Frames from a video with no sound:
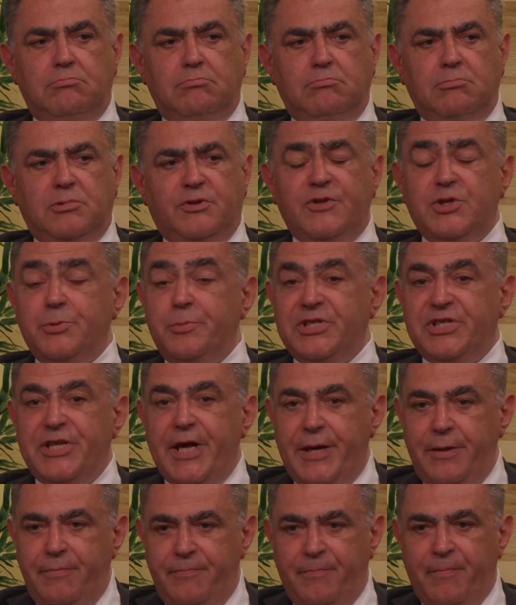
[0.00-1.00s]
Christmas
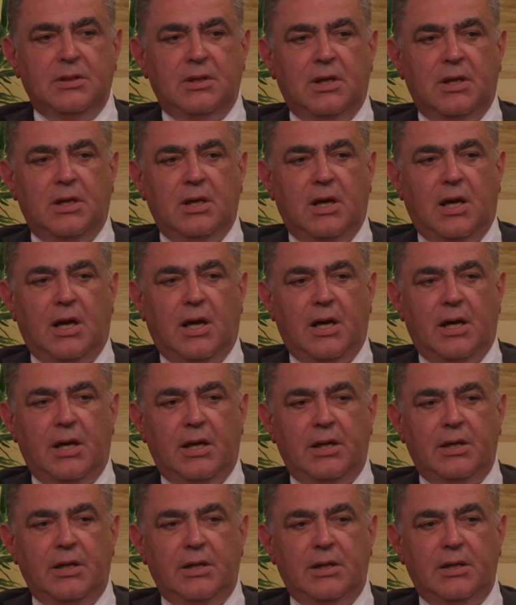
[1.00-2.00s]
Day.
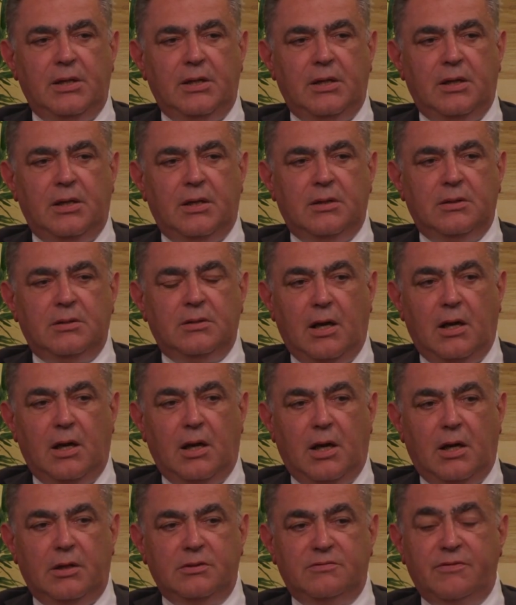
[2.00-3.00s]
I
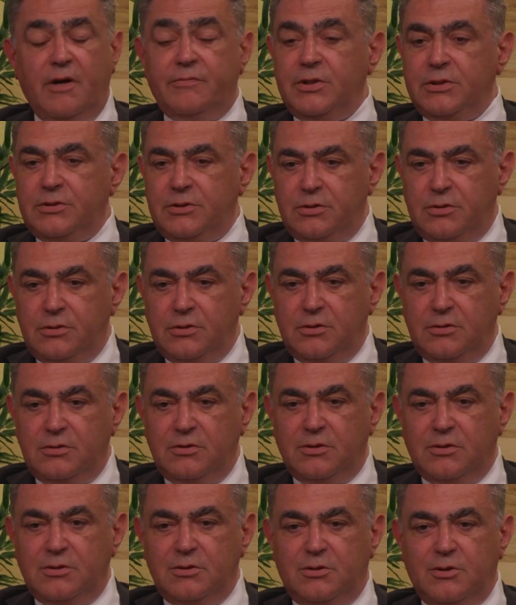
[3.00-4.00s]
traveled to
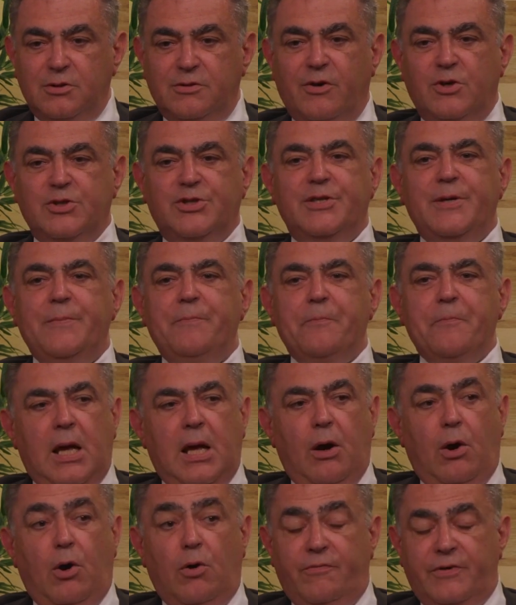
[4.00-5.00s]
Grozny
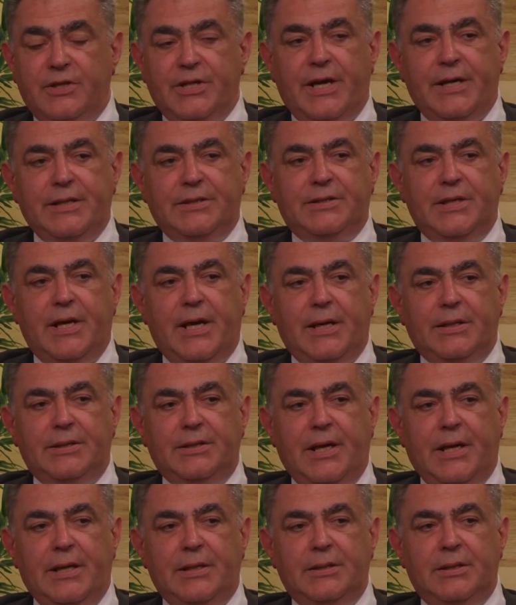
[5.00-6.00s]
overnight, and
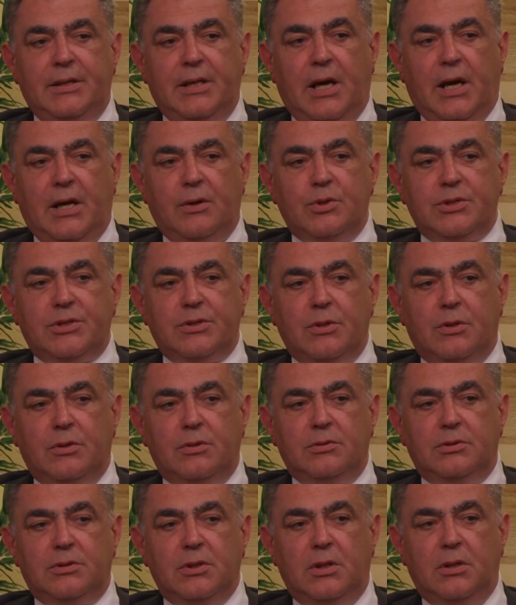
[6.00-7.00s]
then I was
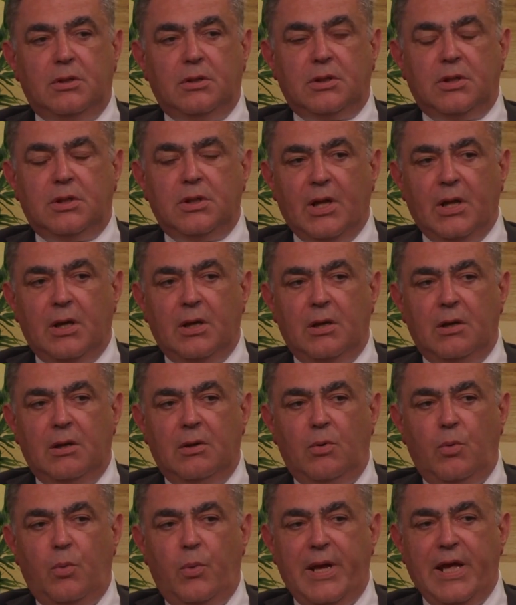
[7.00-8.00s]
told, look,
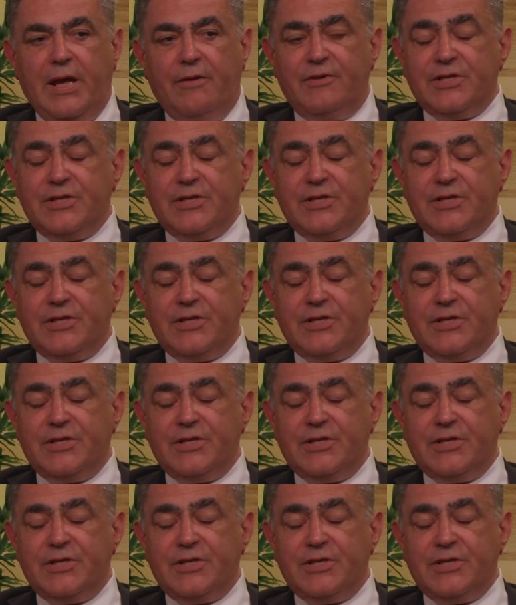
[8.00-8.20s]
we have a